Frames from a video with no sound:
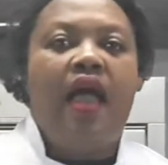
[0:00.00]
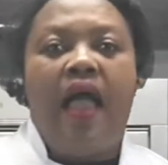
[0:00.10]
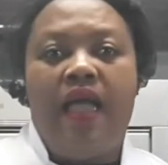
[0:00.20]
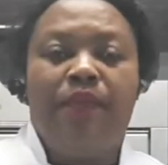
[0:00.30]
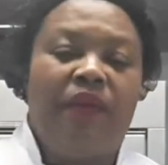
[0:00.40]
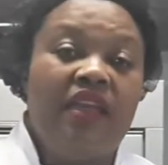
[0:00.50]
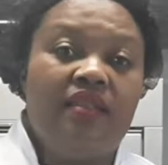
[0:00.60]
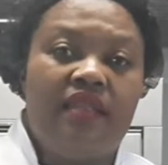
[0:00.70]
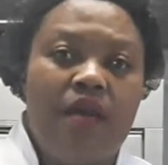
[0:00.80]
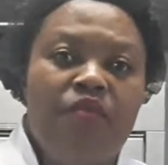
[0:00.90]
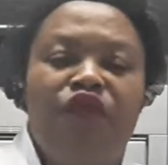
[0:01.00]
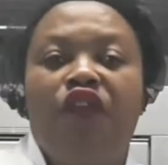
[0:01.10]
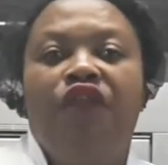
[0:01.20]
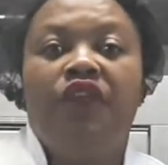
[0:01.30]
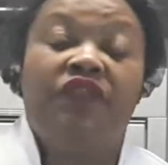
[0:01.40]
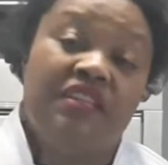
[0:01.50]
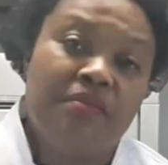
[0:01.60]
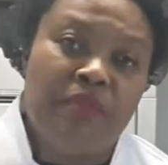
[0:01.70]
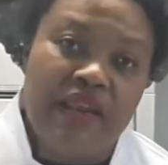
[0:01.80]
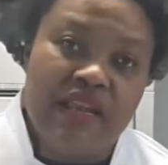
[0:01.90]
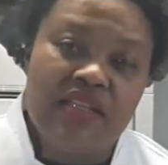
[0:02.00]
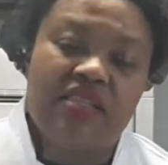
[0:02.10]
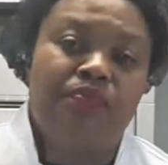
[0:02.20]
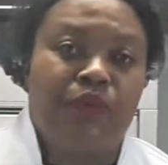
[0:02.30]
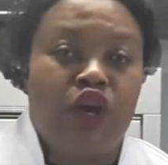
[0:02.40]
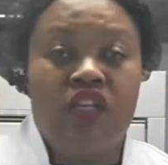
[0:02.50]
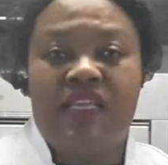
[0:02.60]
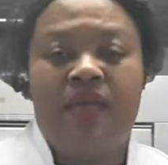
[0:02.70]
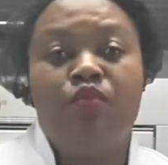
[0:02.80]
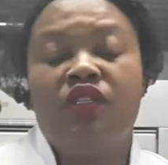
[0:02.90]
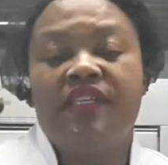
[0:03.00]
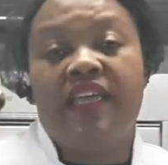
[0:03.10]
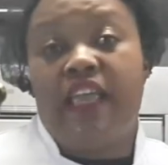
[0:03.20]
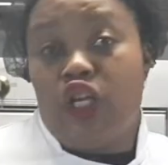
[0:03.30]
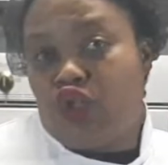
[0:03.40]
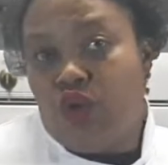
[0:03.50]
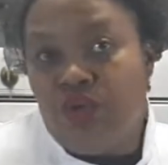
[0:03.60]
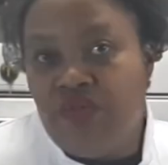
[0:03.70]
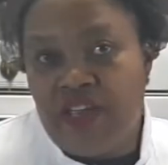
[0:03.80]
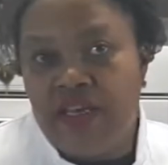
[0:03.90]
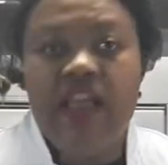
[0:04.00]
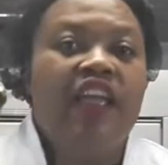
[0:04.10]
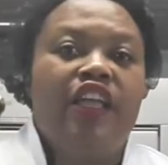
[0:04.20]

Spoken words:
I baked them for 15 minutes. because I'm using a gas oven.